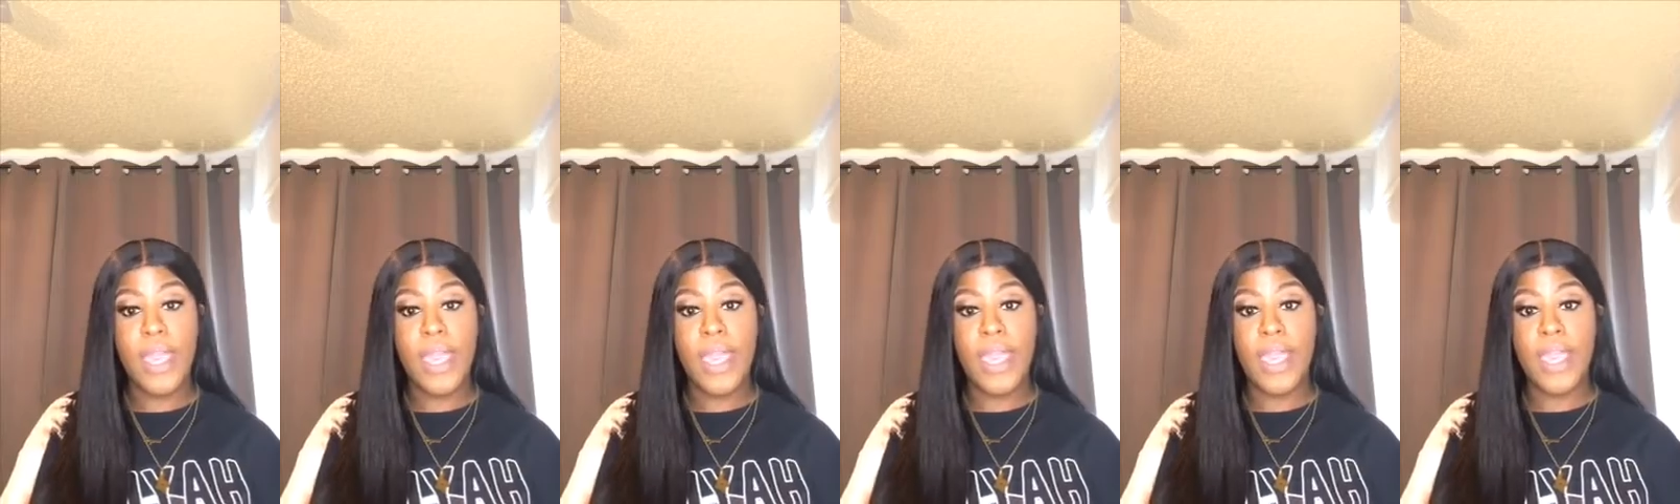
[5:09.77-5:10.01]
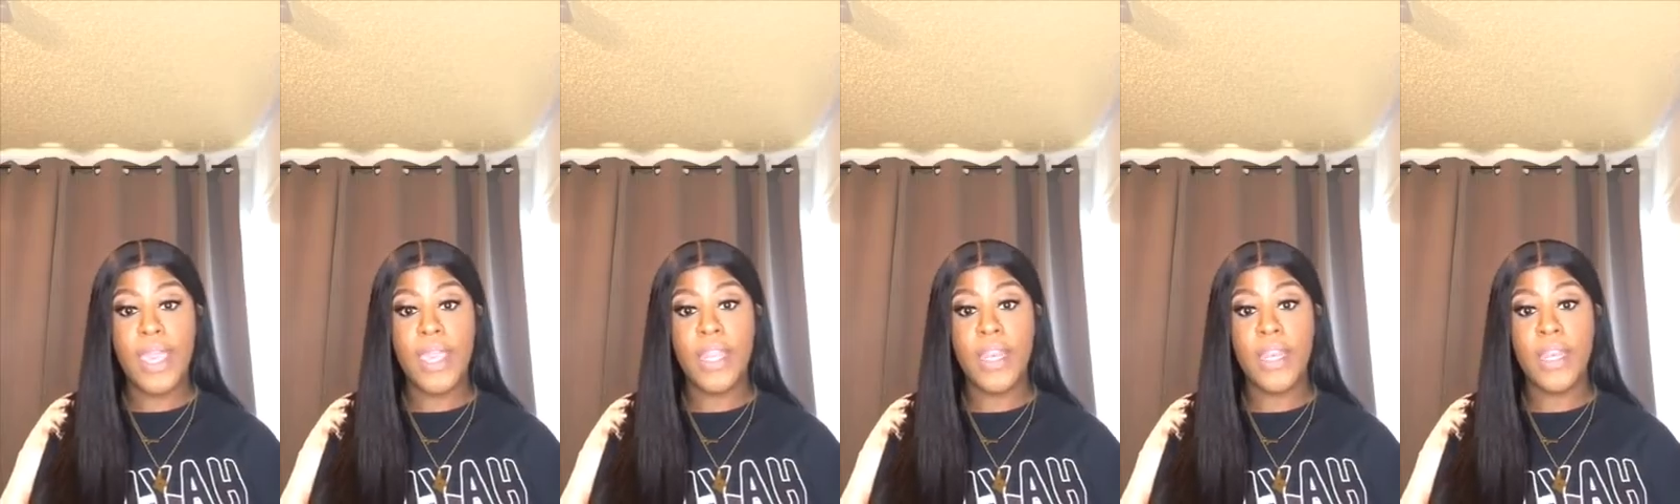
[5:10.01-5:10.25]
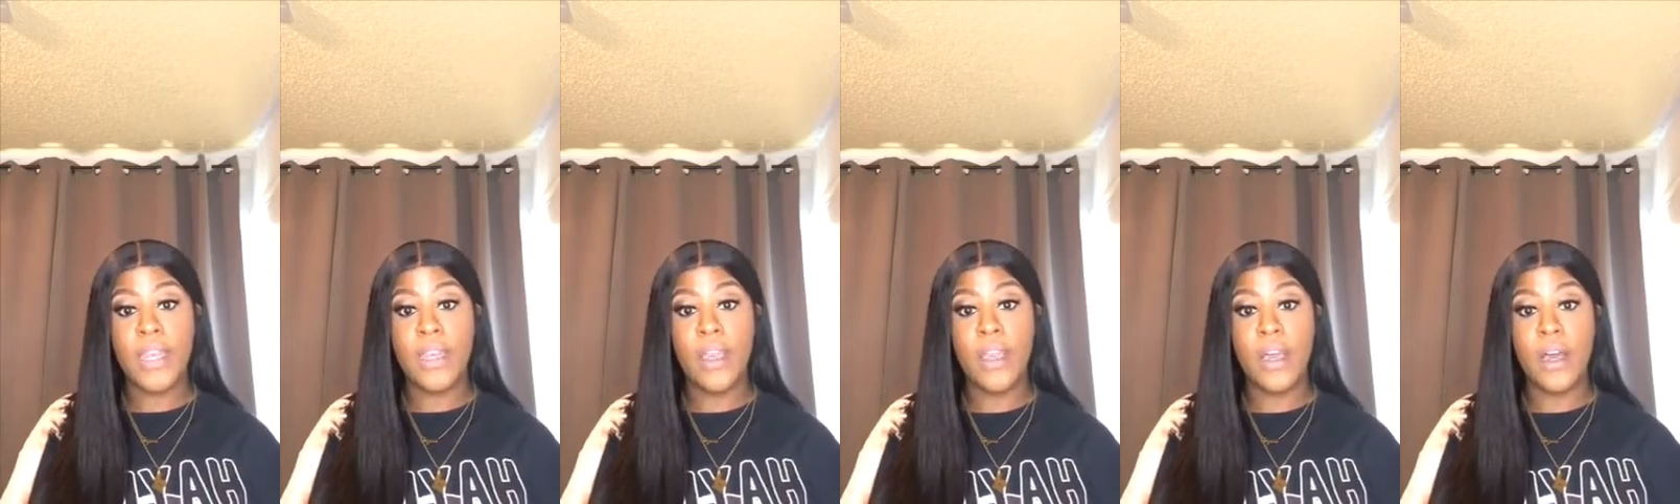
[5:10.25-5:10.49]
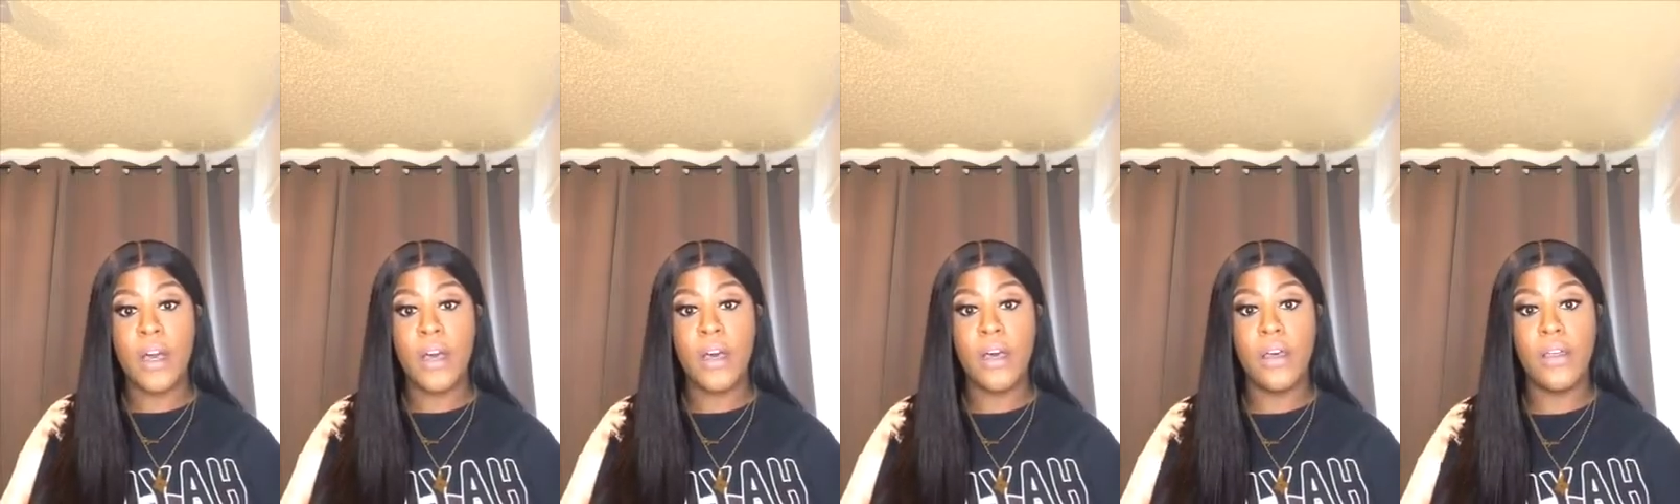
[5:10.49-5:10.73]
And
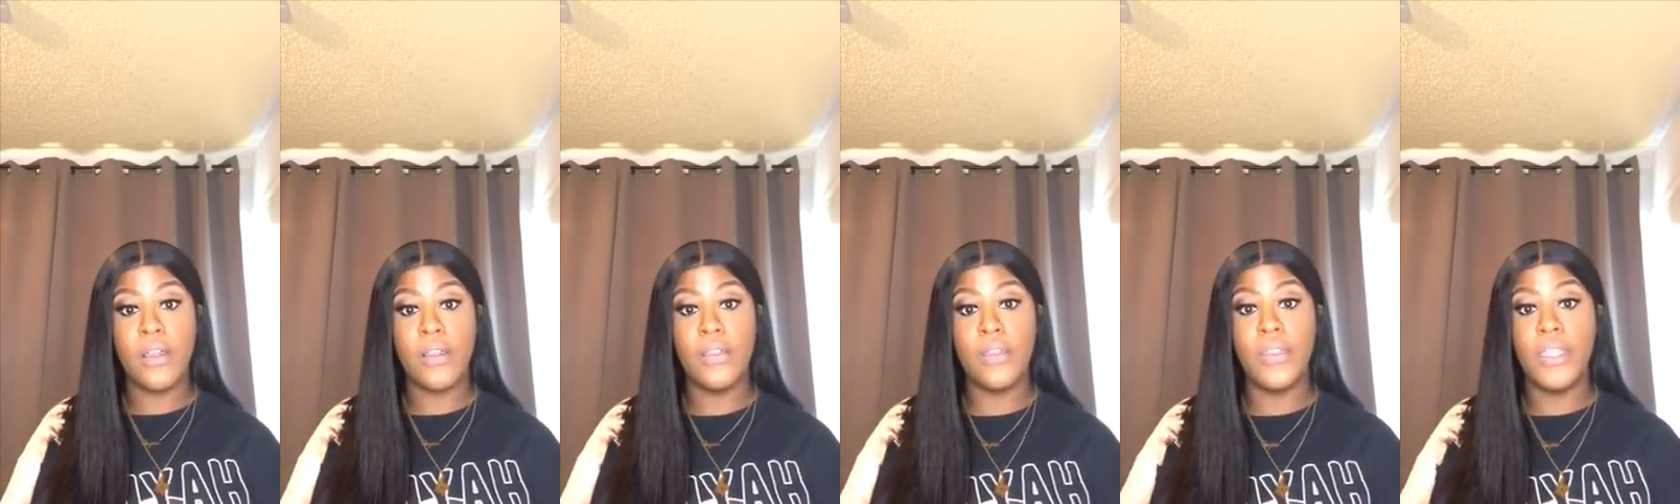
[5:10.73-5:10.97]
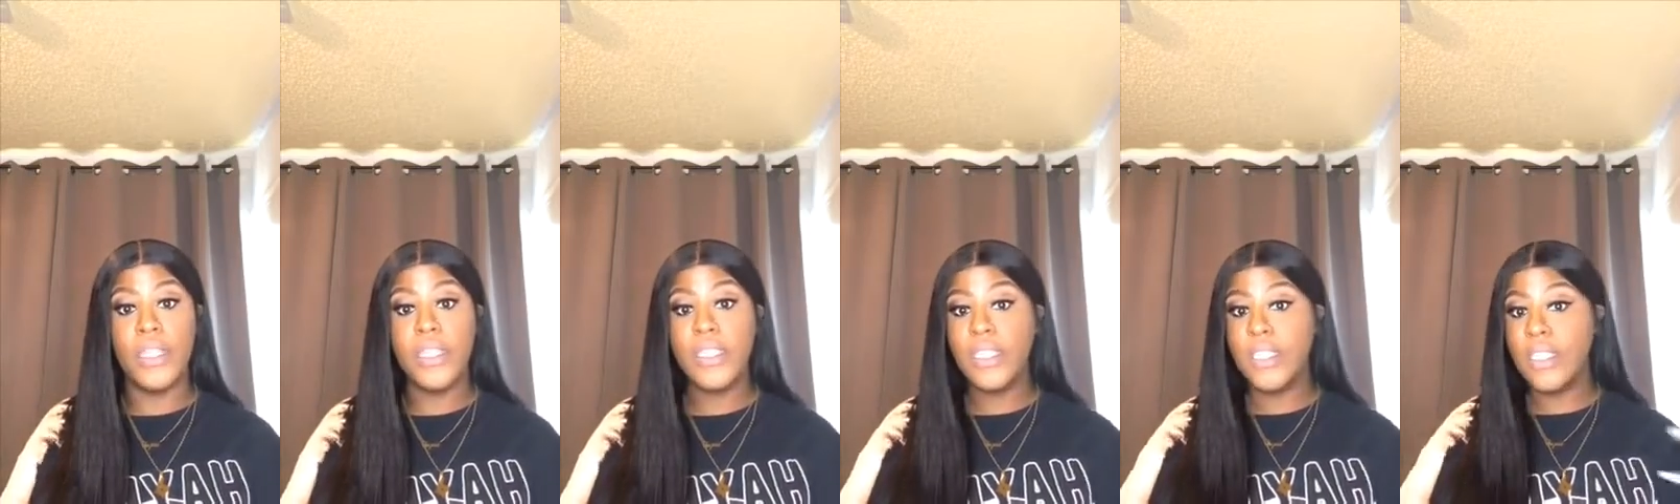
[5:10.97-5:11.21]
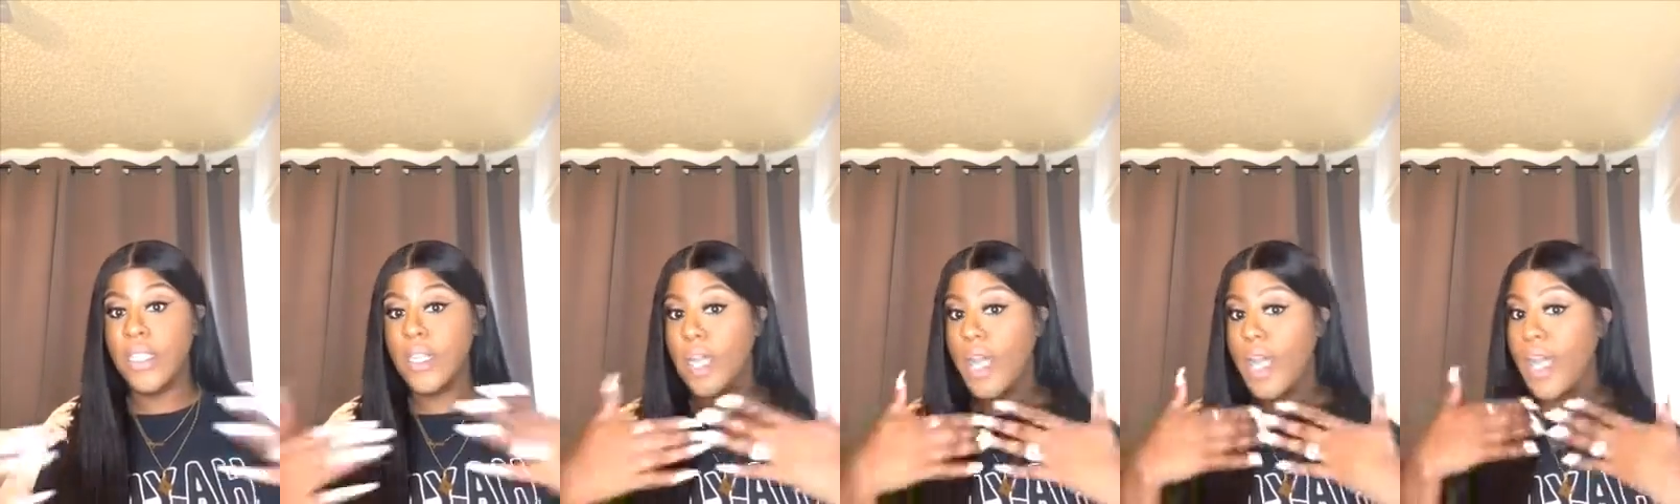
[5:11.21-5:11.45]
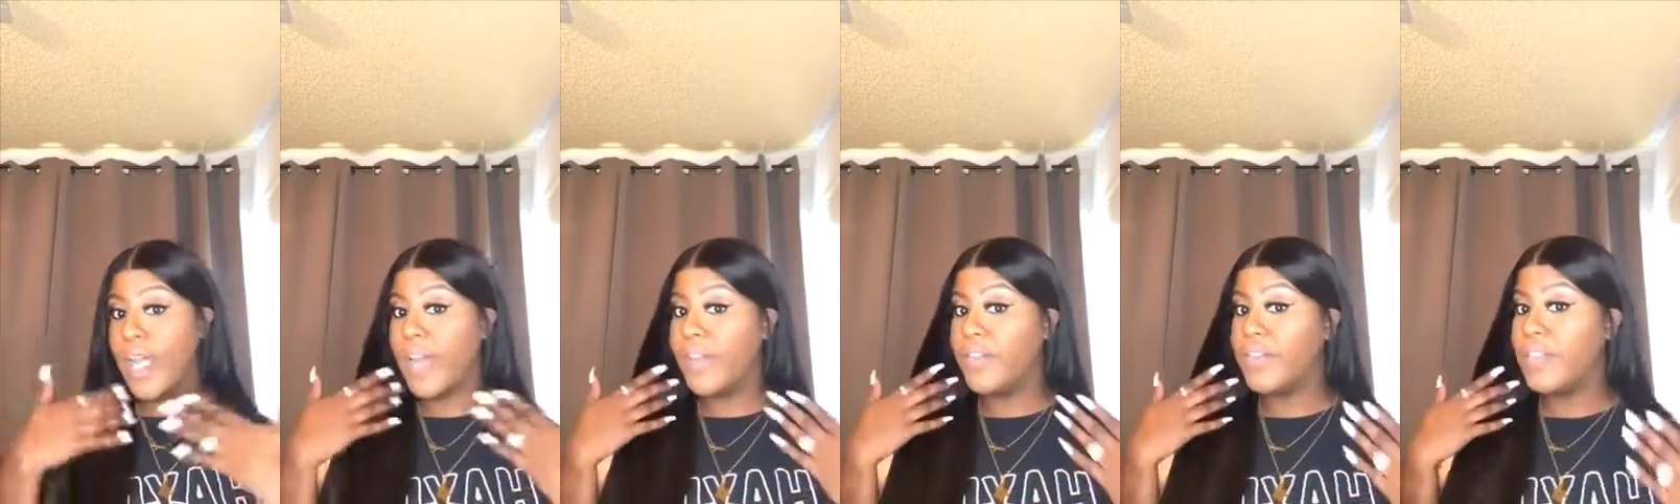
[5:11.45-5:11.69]
this look
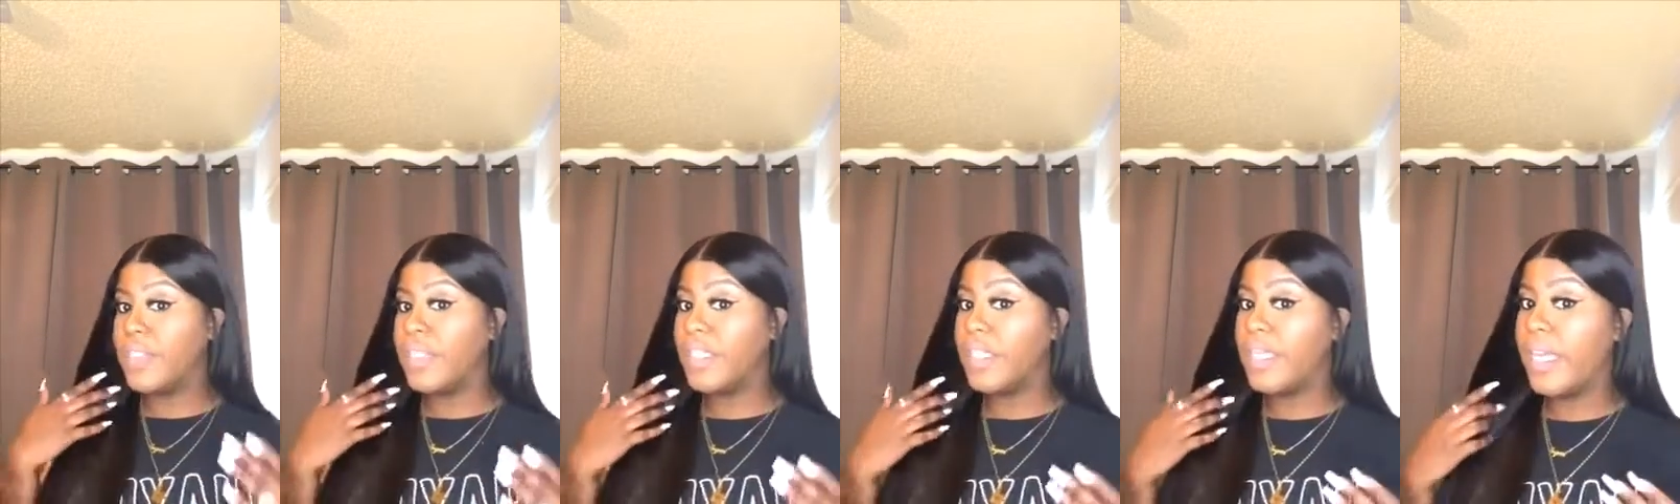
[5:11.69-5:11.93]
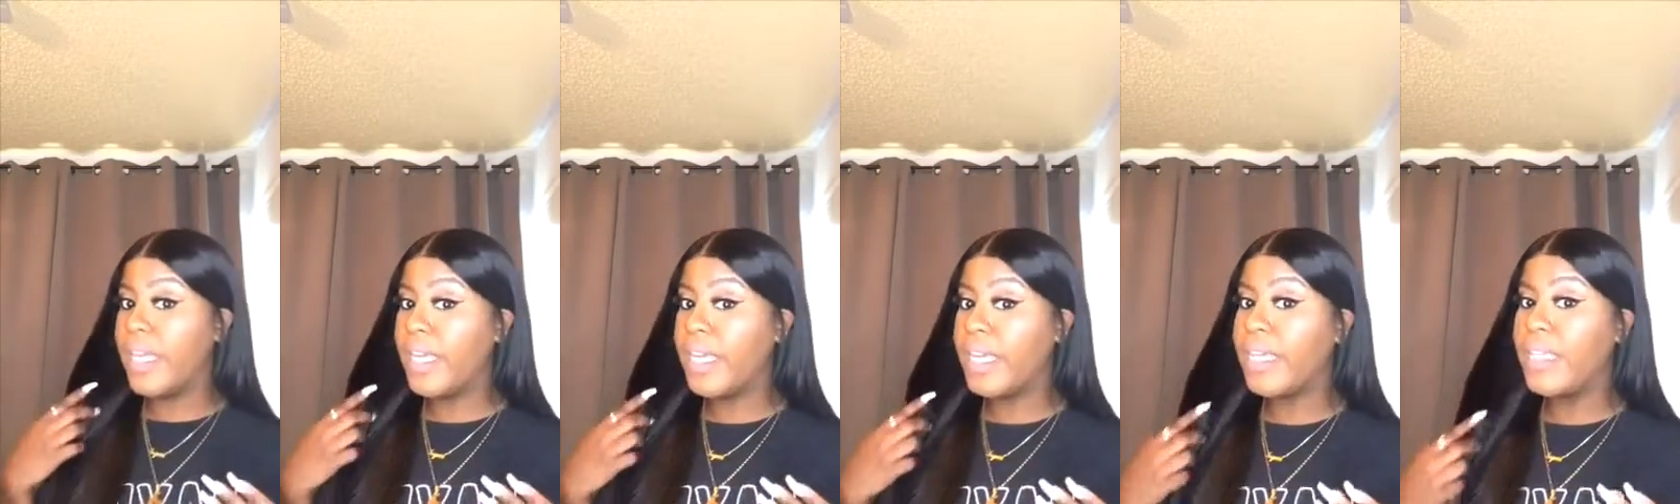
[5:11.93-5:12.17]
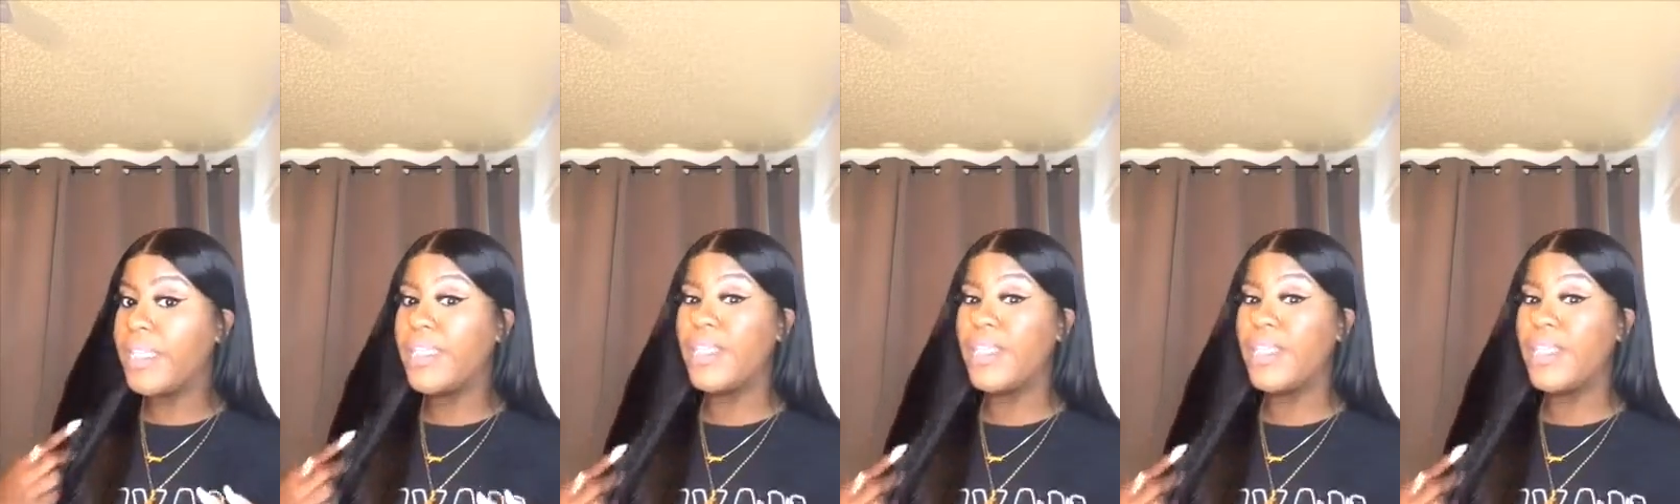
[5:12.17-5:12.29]
I have today